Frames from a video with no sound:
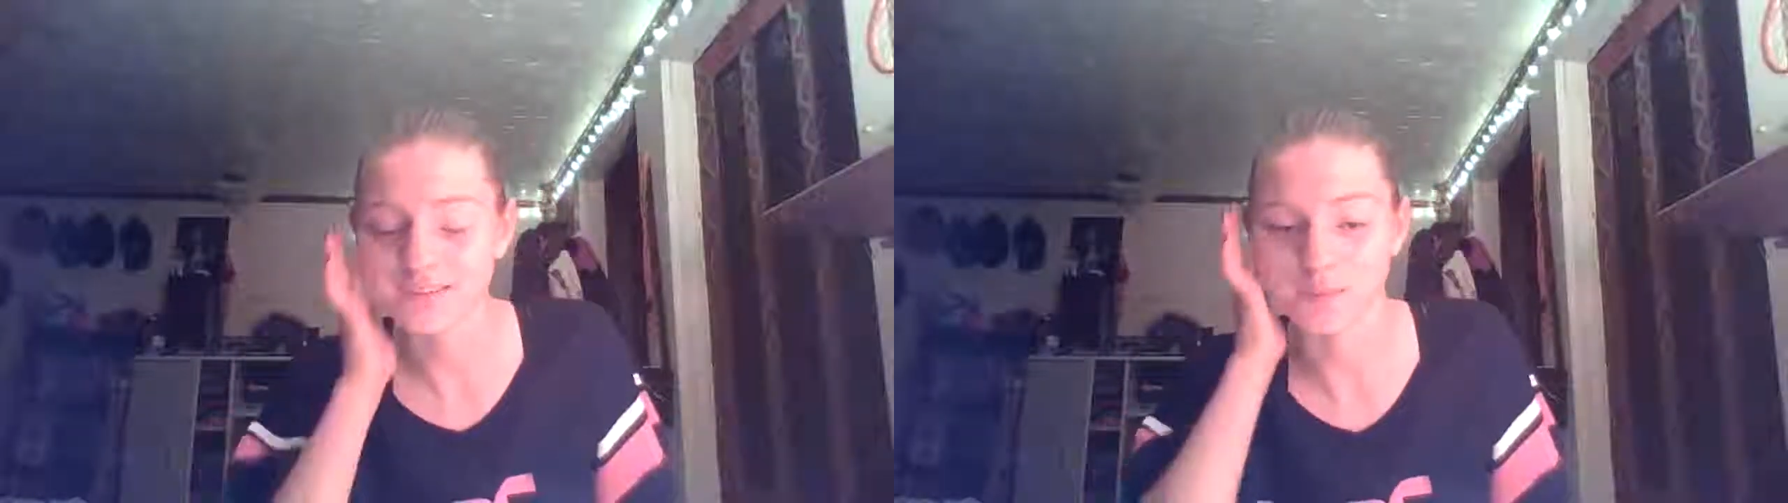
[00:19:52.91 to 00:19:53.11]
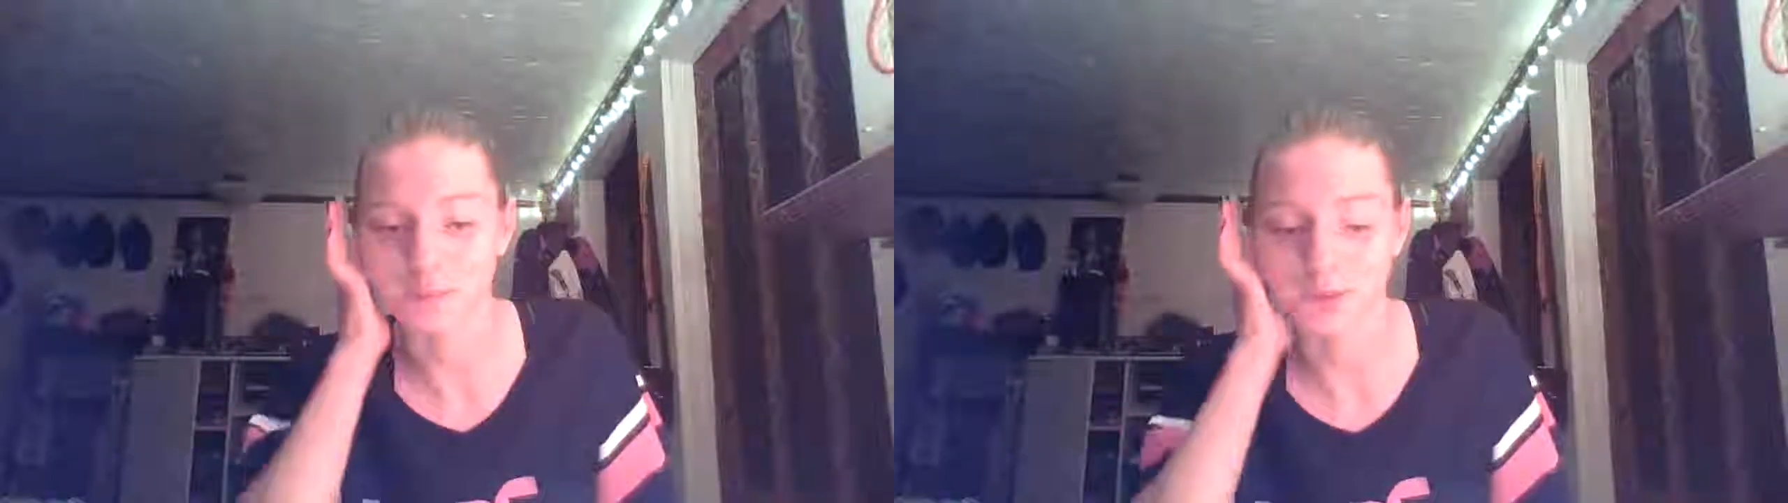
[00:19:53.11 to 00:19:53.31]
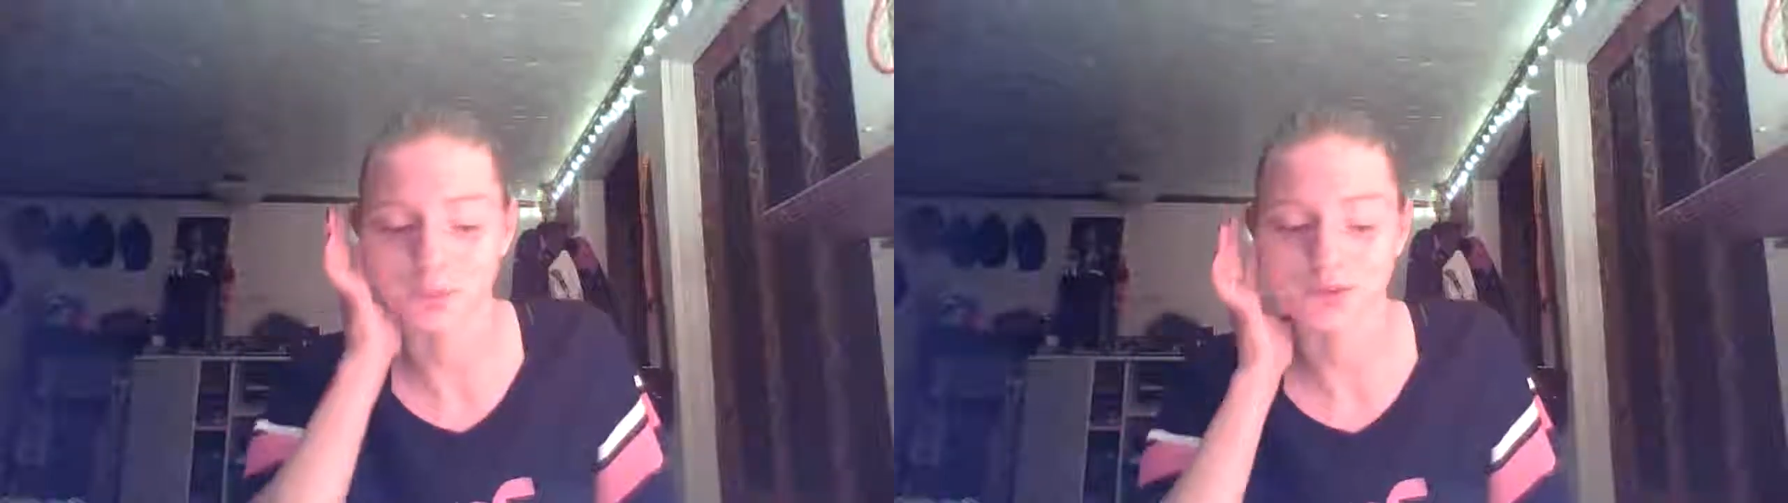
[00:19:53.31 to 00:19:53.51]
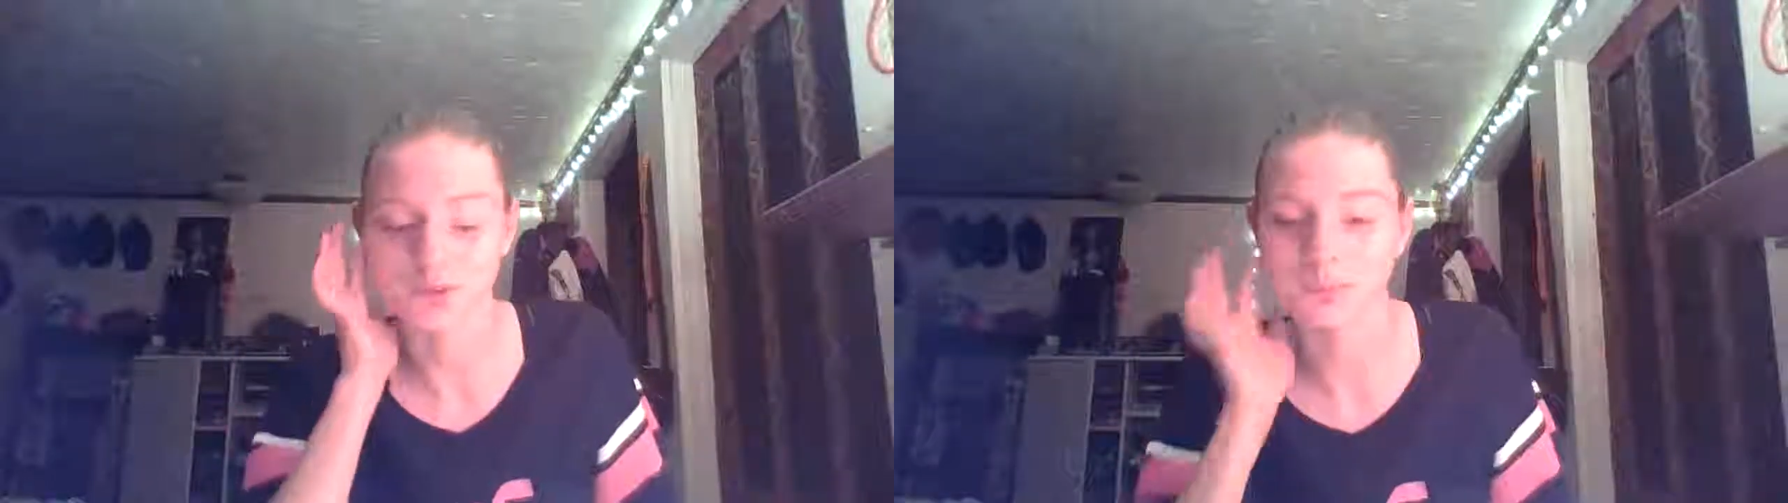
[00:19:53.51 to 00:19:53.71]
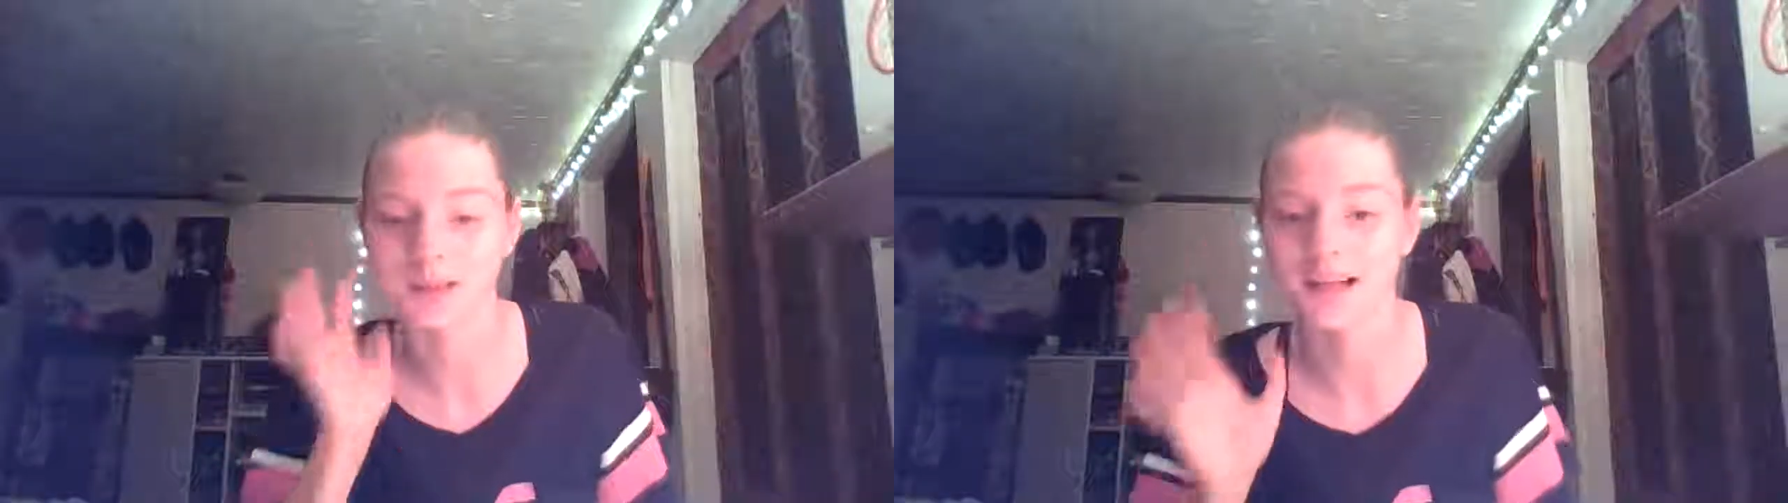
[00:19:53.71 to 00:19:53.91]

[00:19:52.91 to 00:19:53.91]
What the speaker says: the point where somebody